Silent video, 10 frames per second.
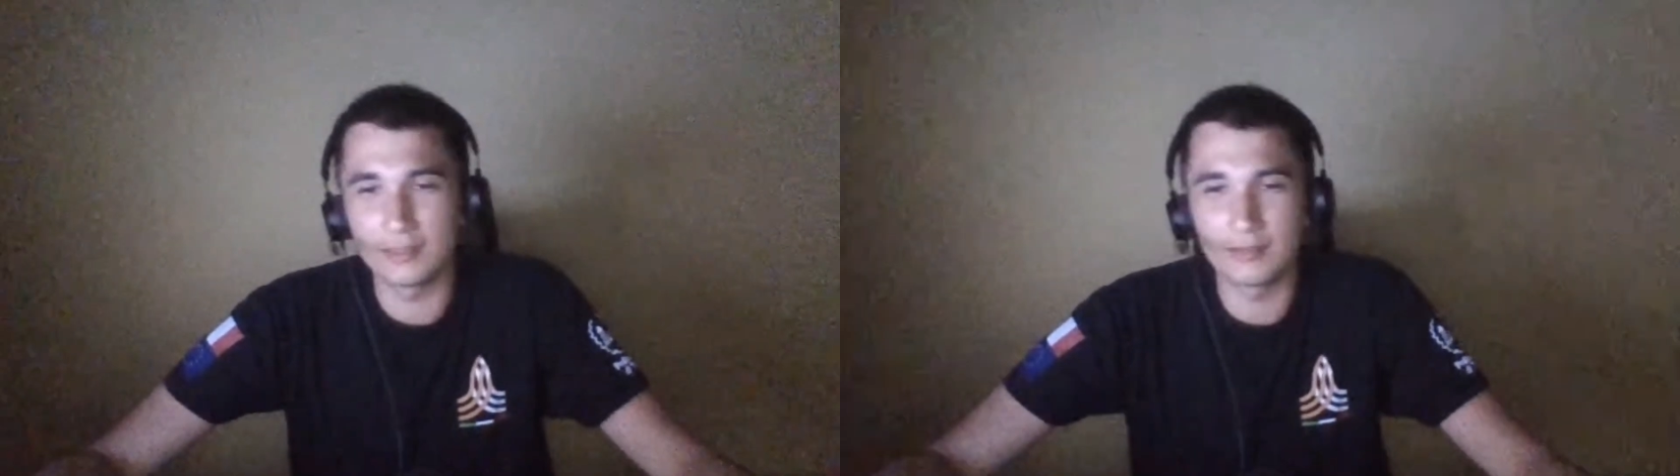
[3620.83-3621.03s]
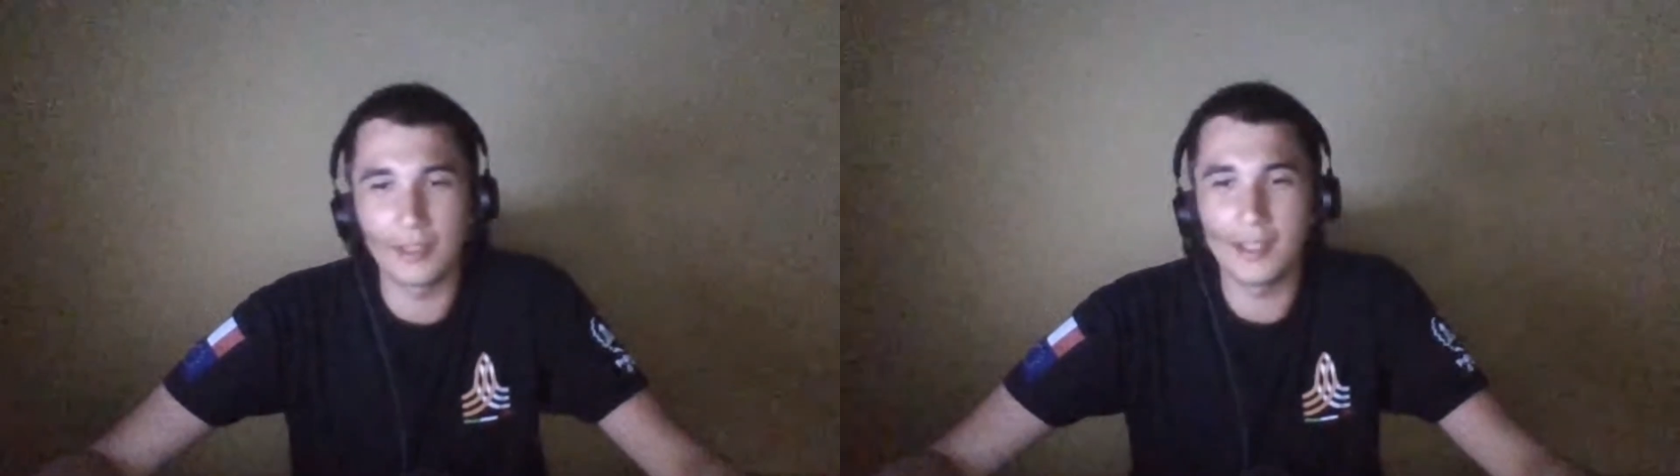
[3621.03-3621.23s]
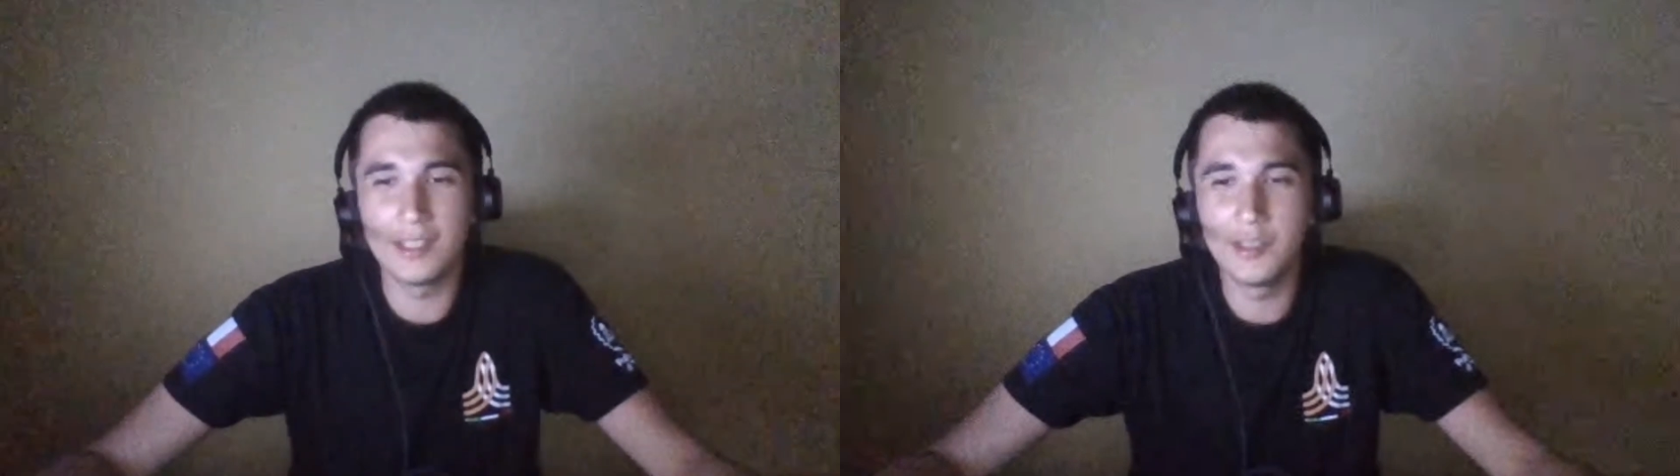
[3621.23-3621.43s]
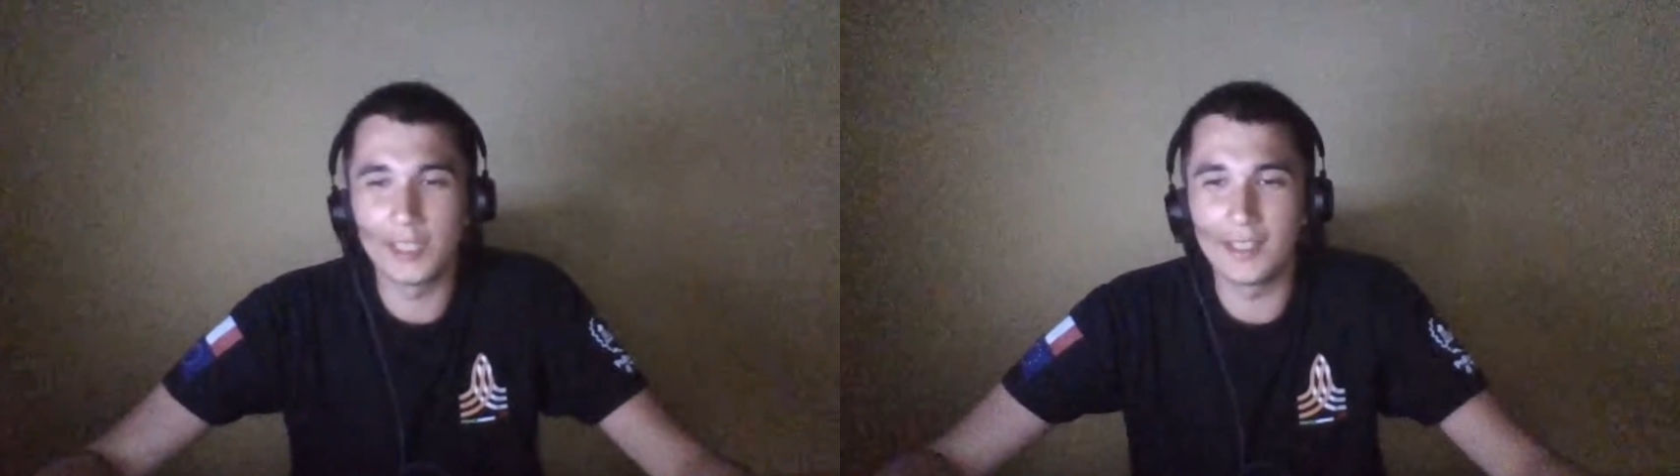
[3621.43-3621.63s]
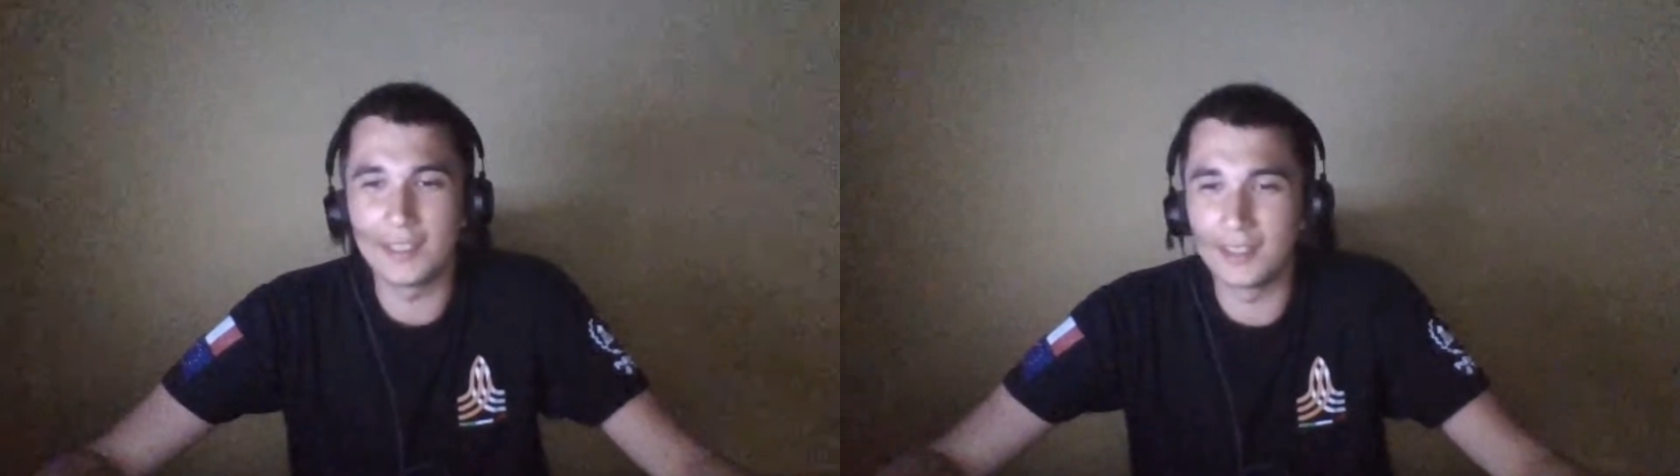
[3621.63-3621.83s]
like
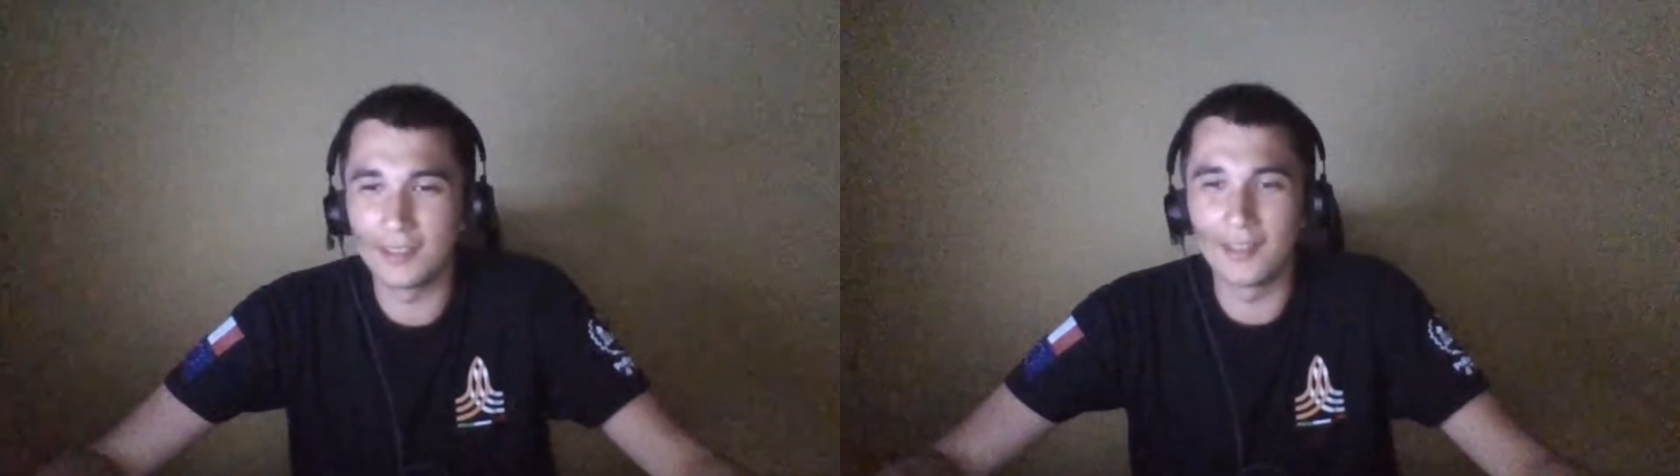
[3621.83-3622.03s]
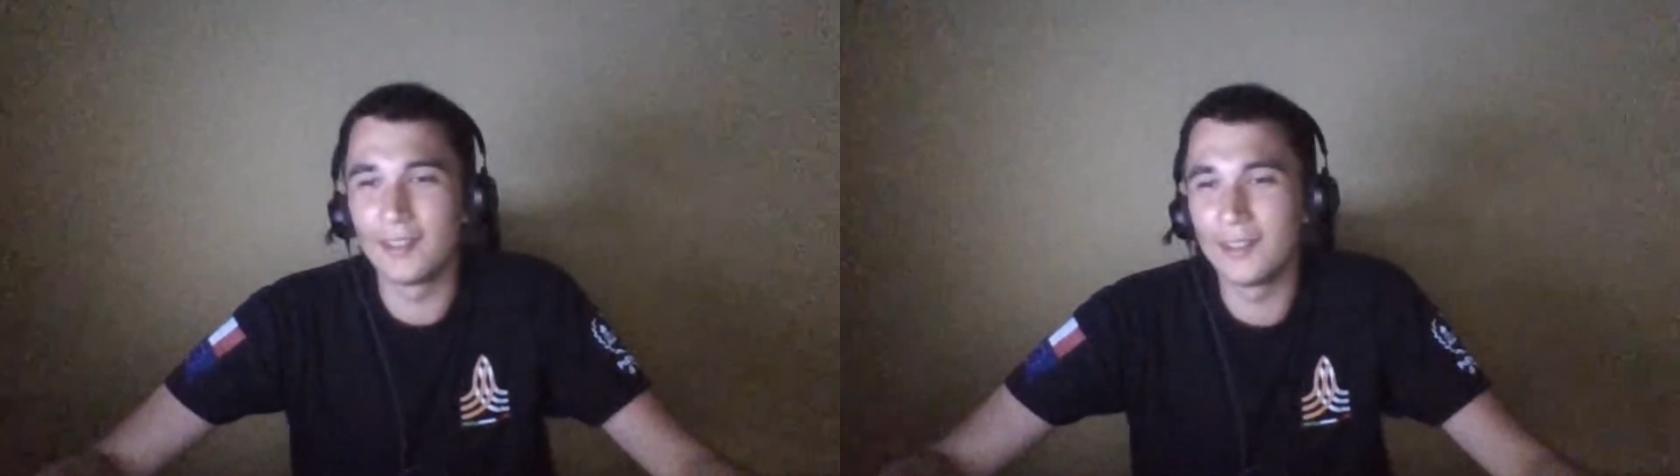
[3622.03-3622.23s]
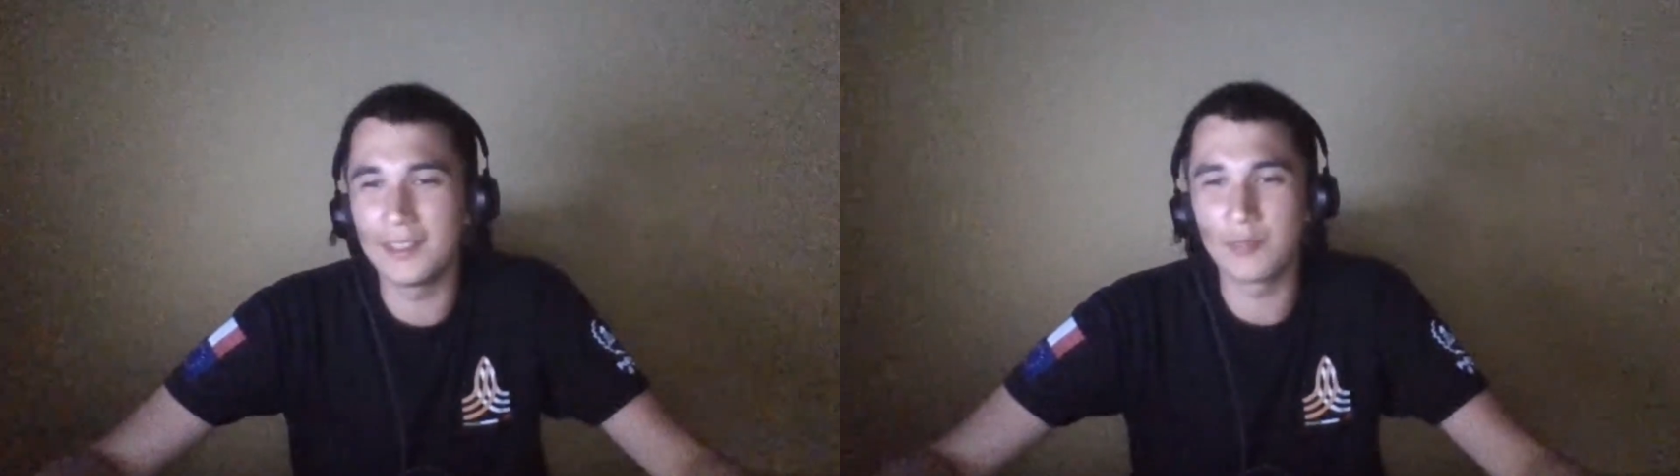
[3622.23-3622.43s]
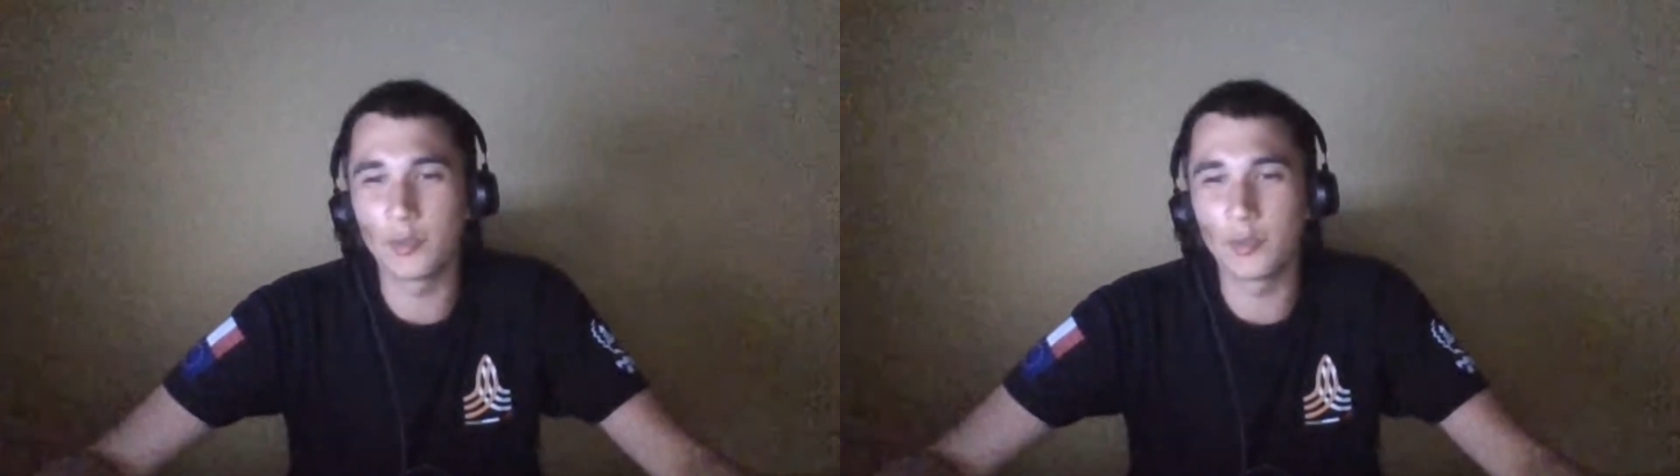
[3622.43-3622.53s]
illuminating. It